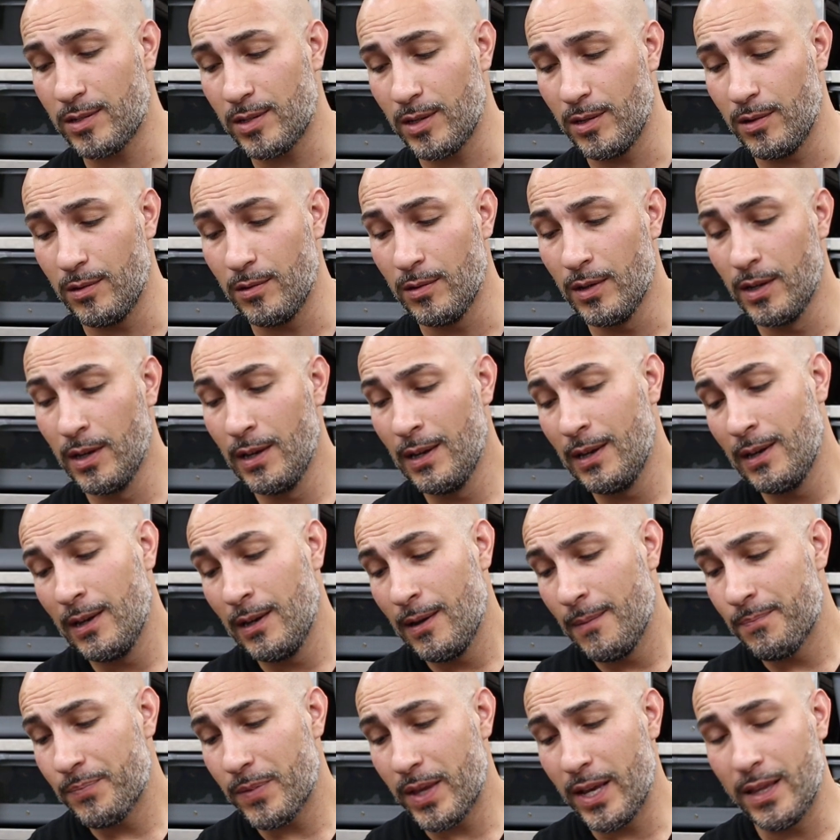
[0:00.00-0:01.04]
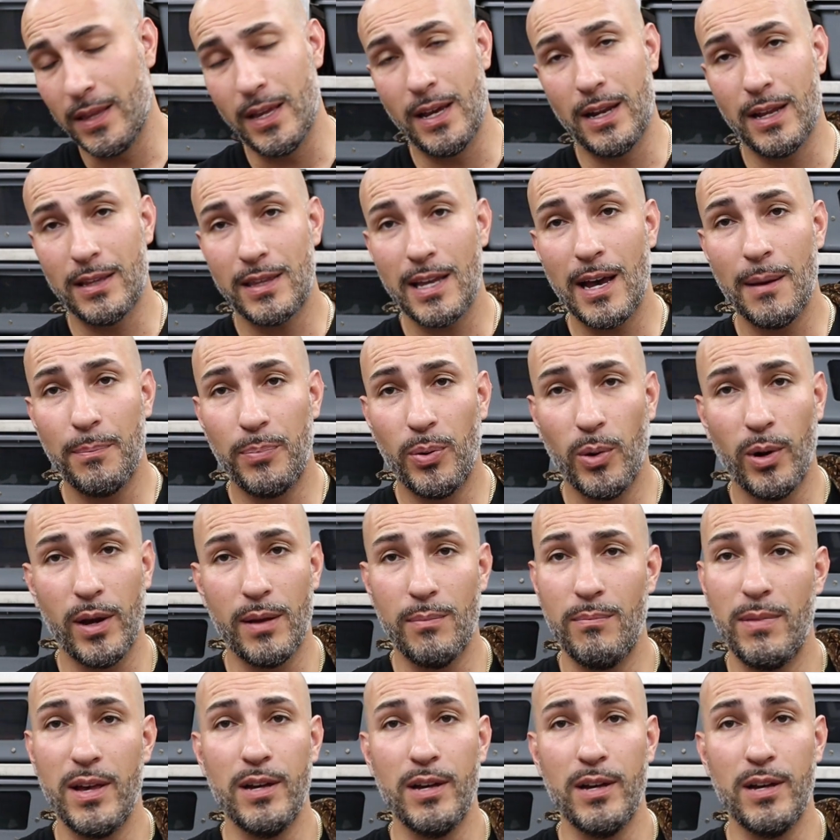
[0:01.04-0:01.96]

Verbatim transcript: So, and then at that point,